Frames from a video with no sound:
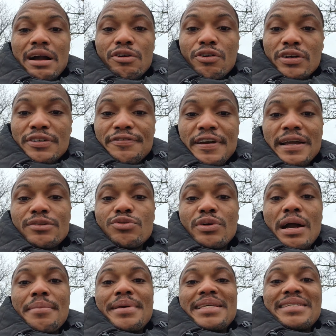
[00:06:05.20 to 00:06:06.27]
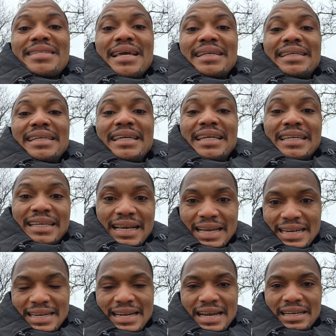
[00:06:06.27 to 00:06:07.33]
qualified to come and study in
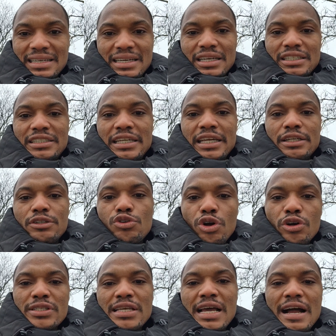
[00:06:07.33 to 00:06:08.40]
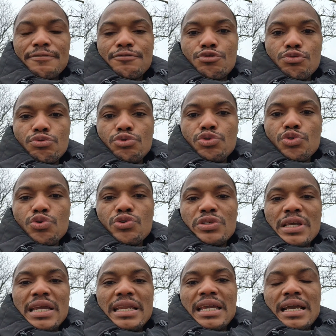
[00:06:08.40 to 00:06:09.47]
Canada. They don't have to use
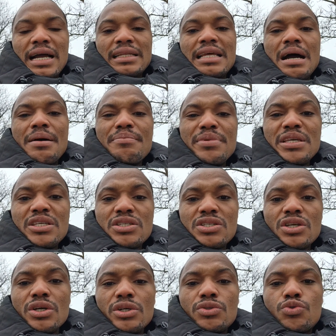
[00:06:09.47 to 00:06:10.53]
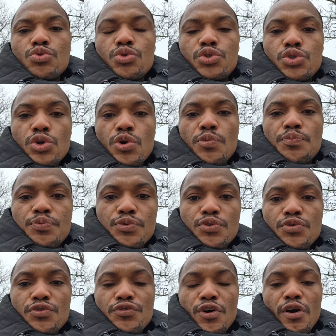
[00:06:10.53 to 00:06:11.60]
any other means to show
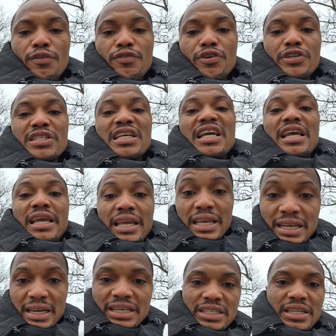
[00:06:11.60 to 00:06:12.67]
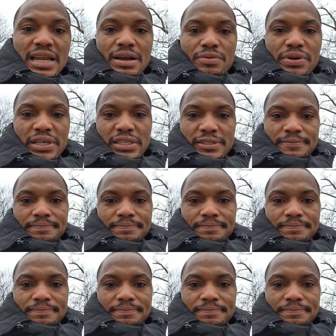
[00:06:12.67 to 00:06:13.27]
proof of what? English language.